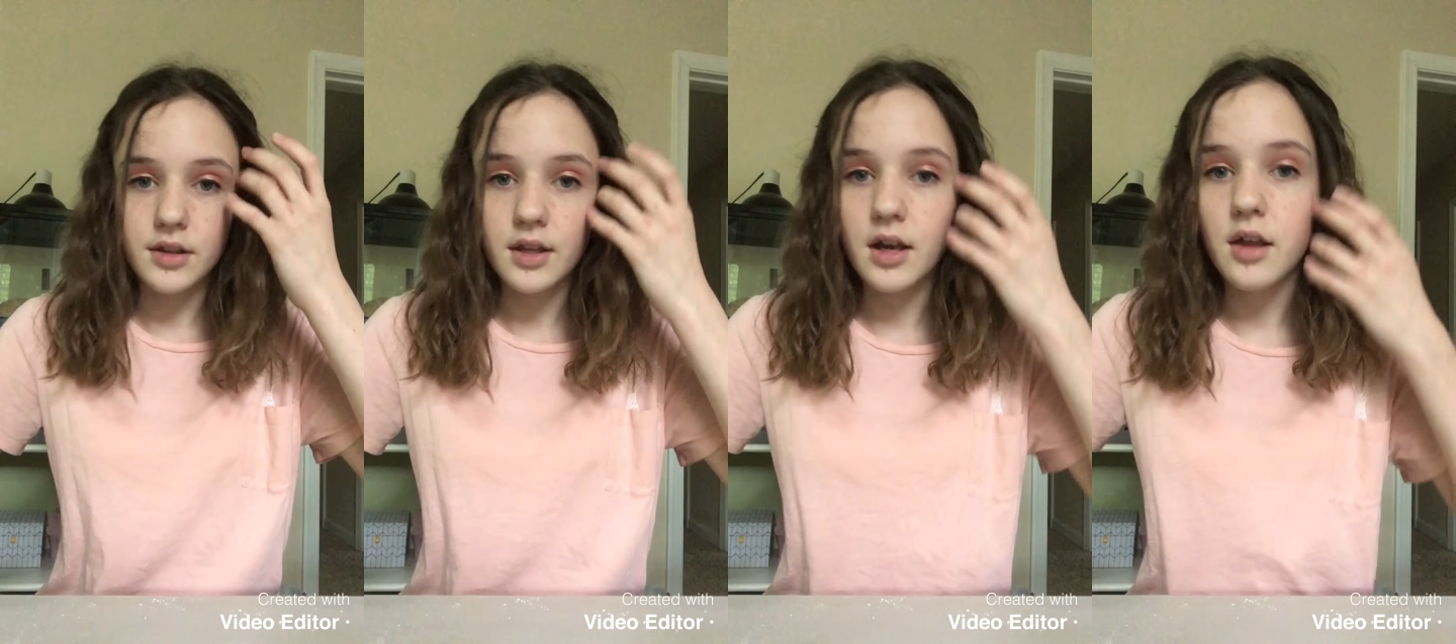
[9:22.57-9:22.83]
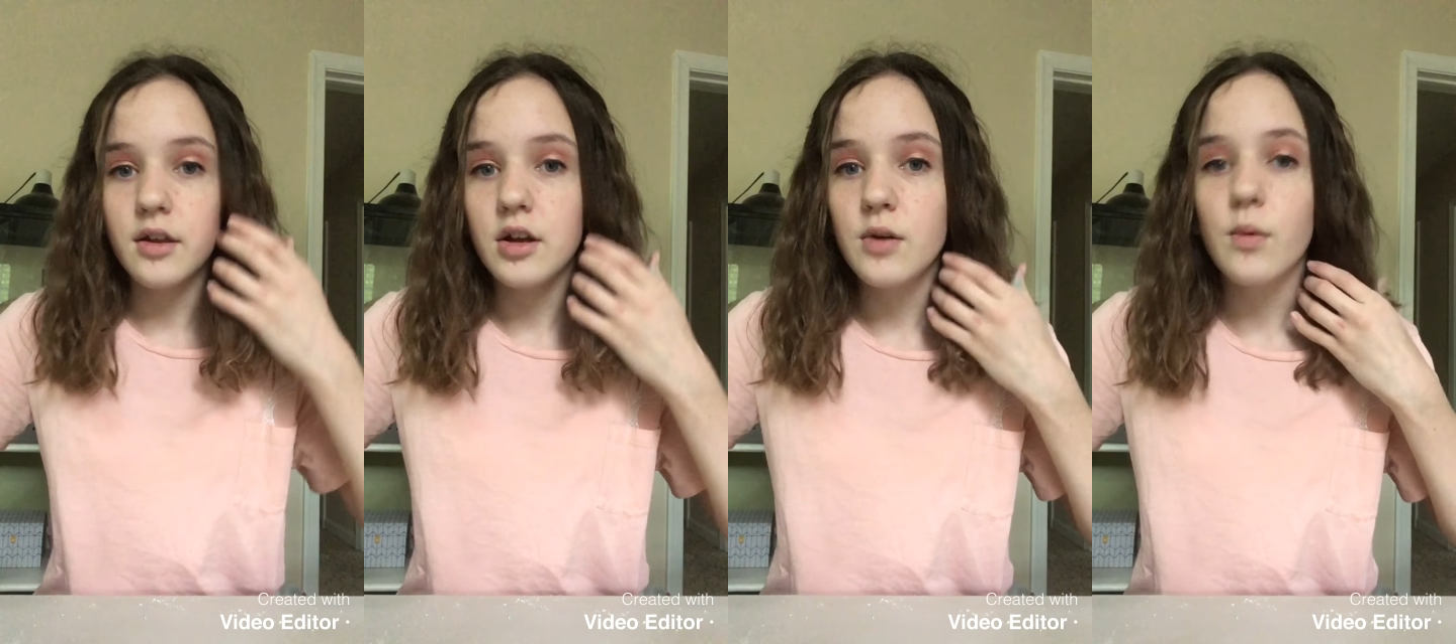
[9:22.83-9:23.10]

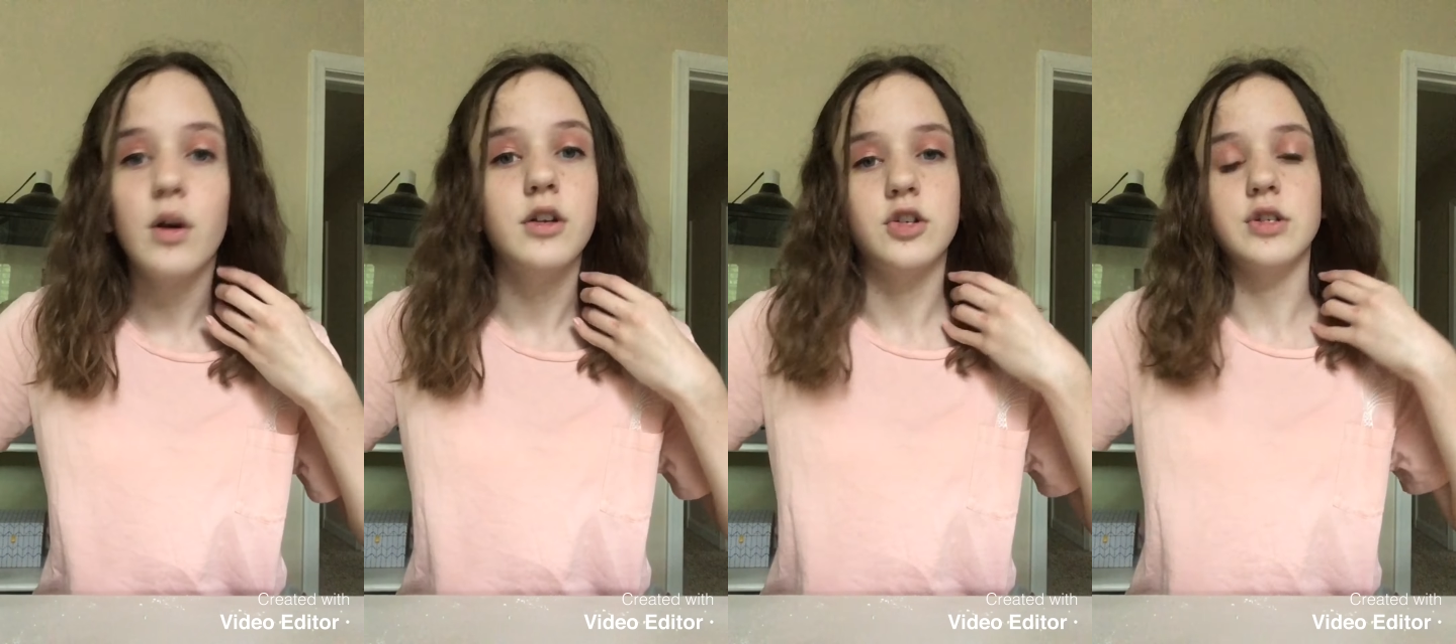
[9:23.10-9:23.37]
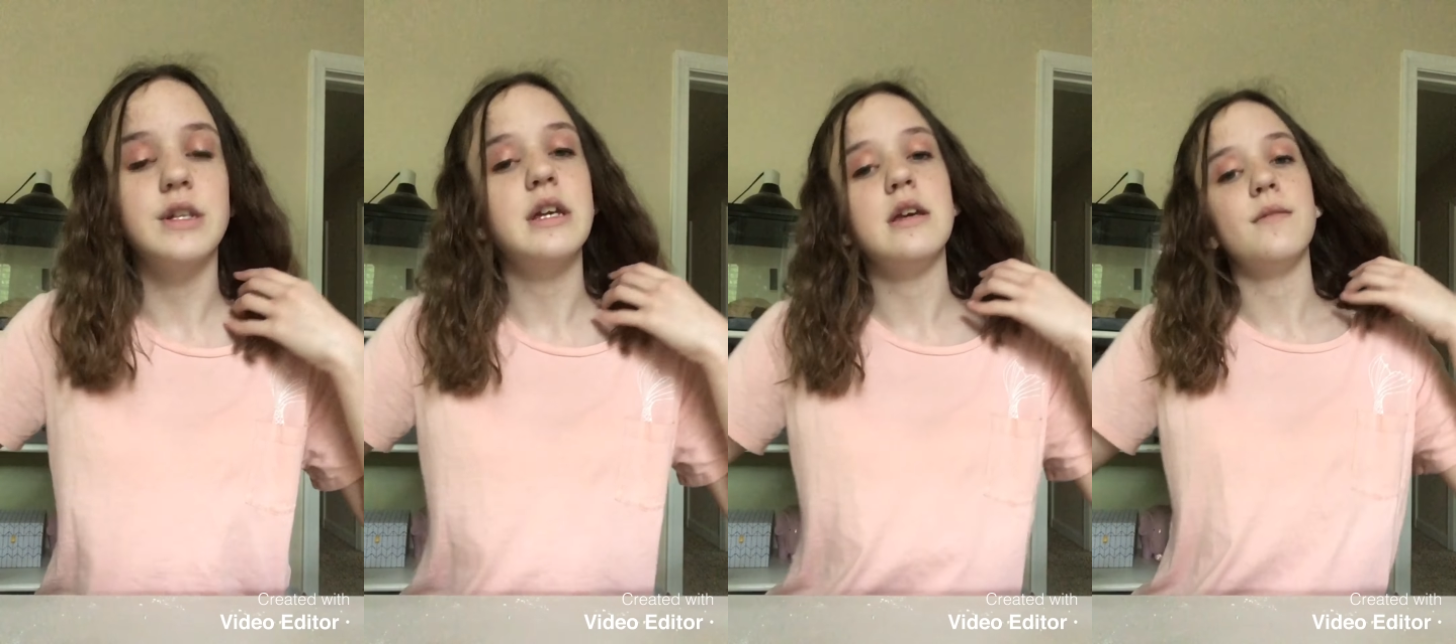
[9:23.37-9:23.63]
and it's
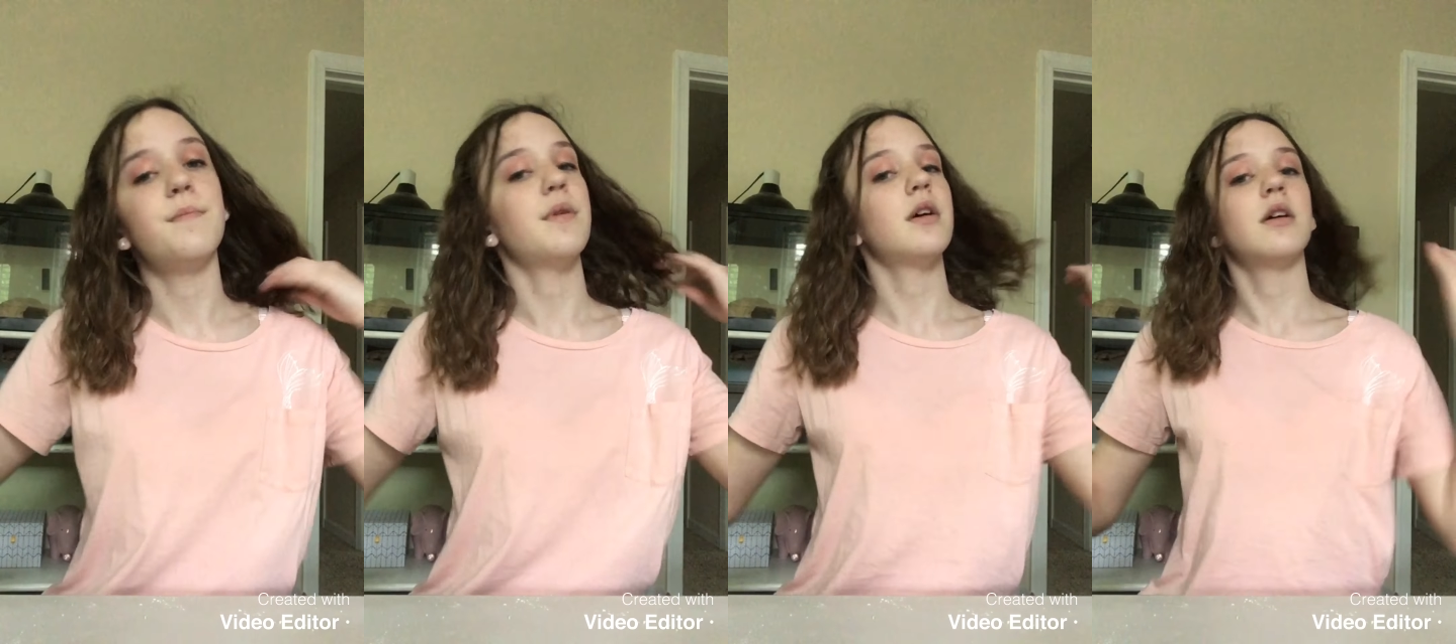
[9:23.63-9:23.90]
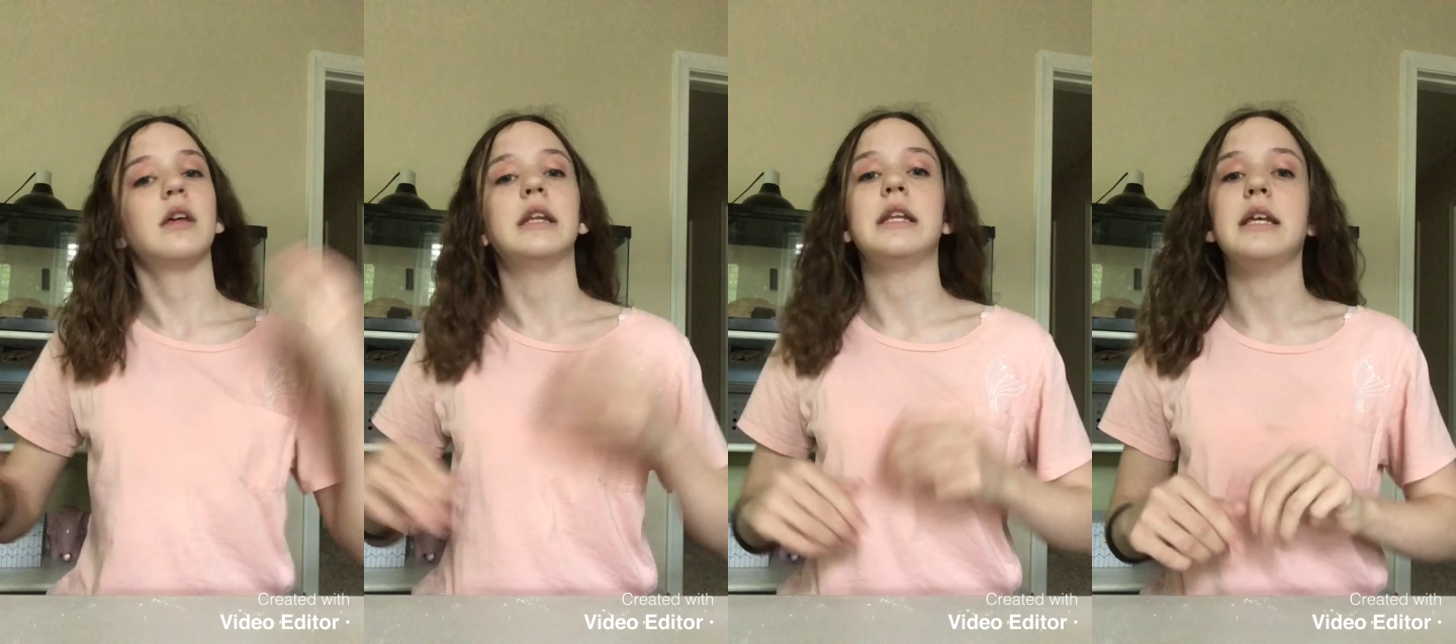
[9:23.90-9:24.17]
super
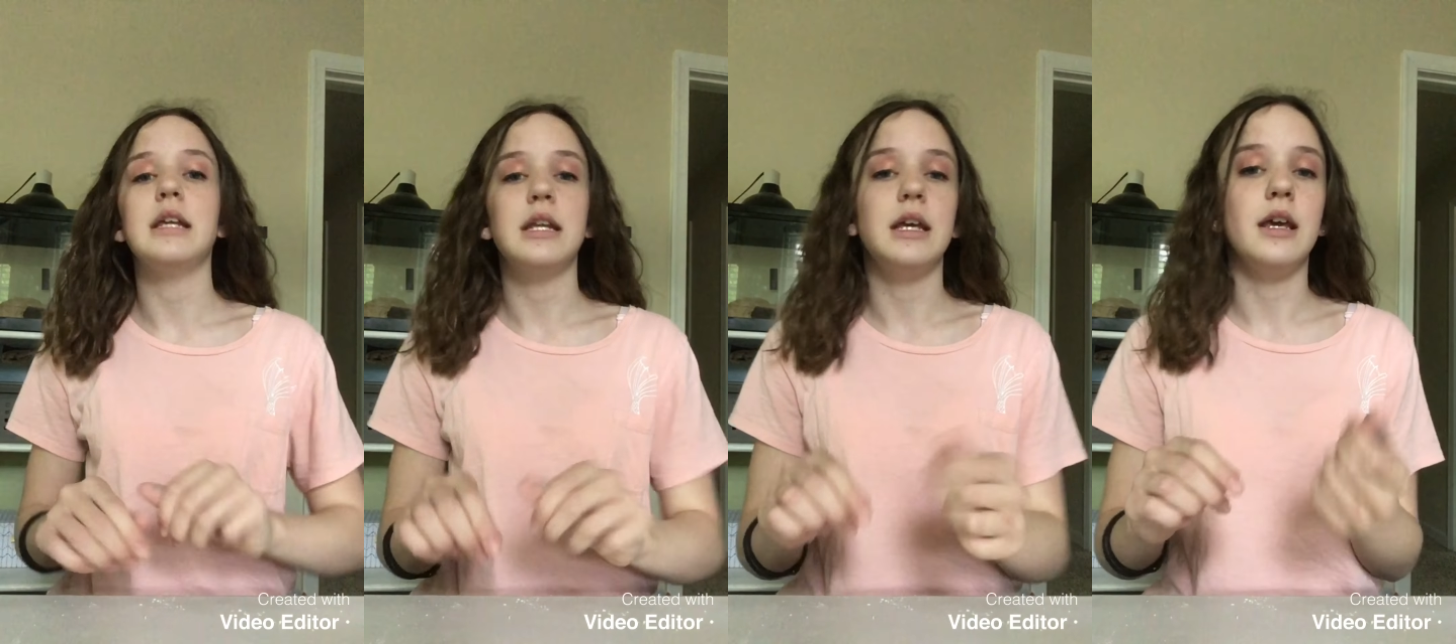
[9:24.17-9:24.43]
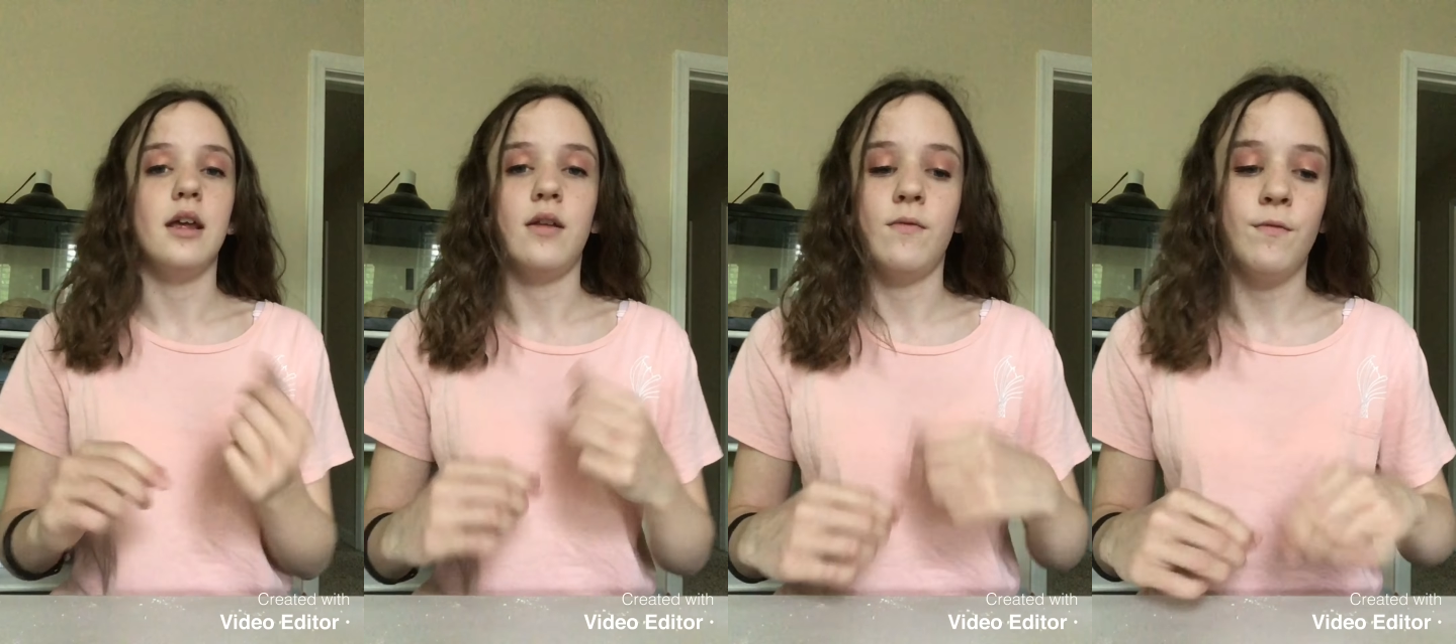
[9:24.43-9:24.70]
clicky
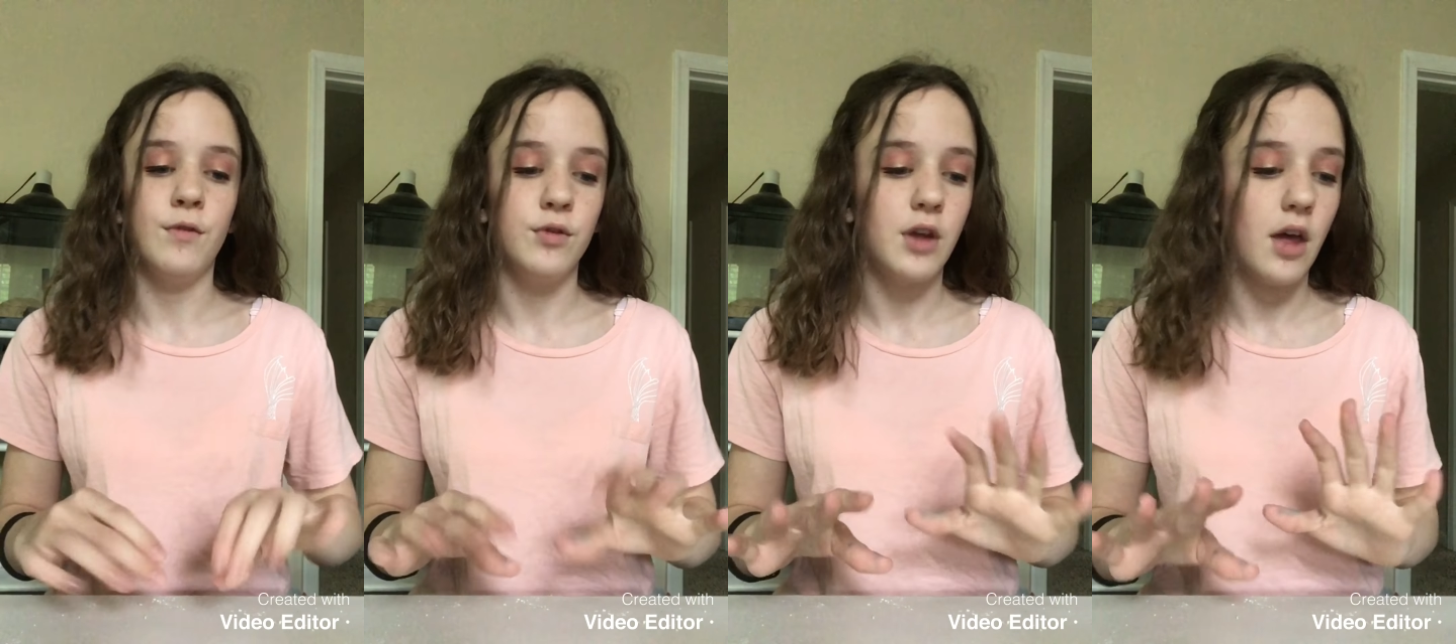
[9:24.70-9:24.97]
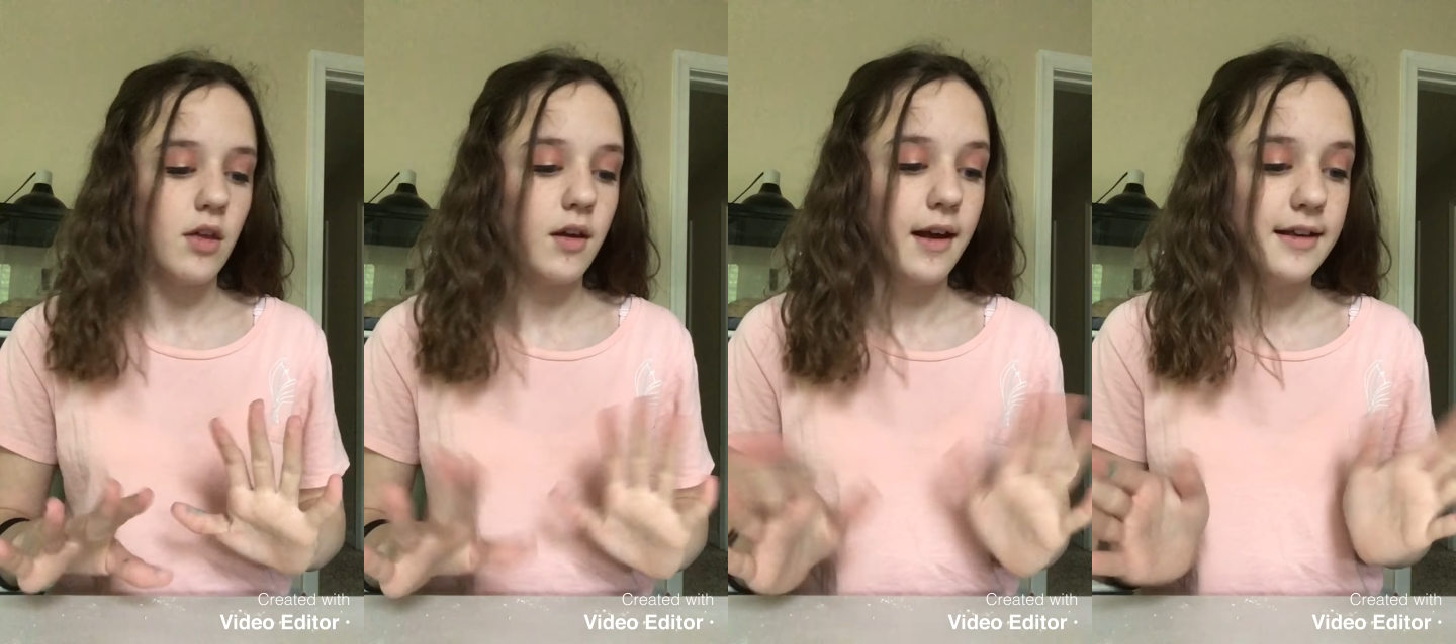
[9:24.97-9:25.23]
and
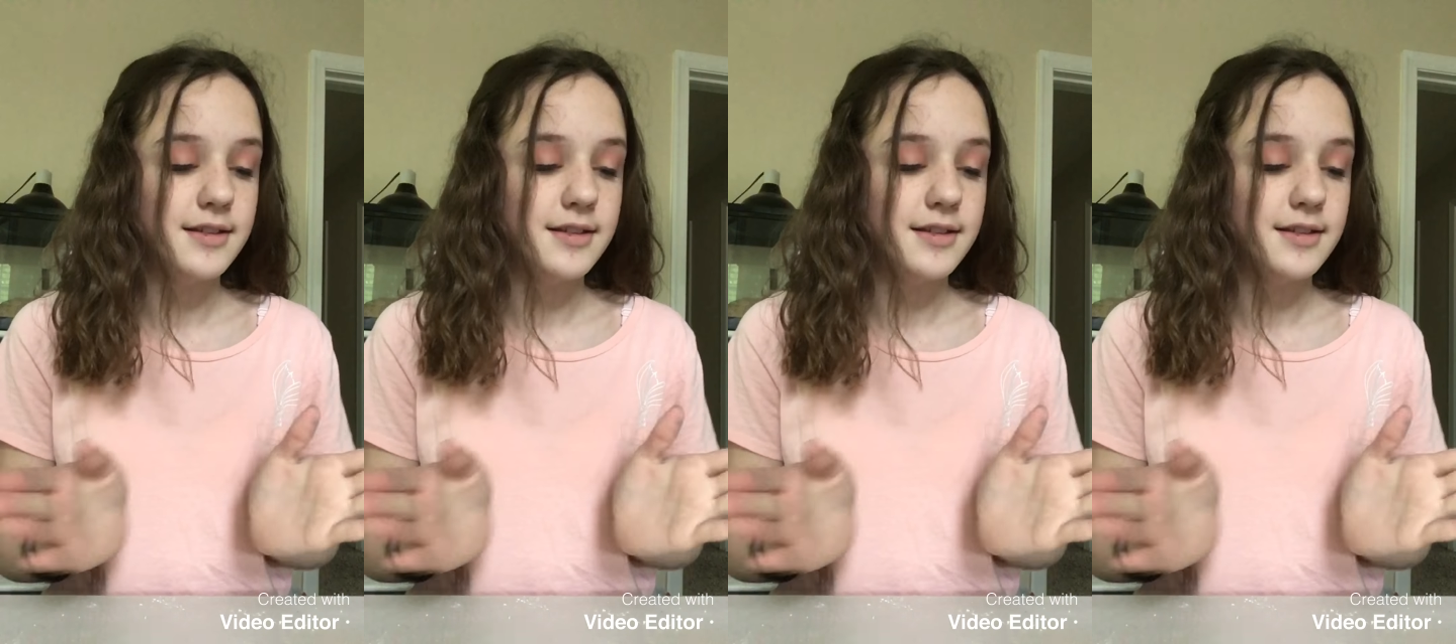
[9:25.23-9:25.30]
fluffy.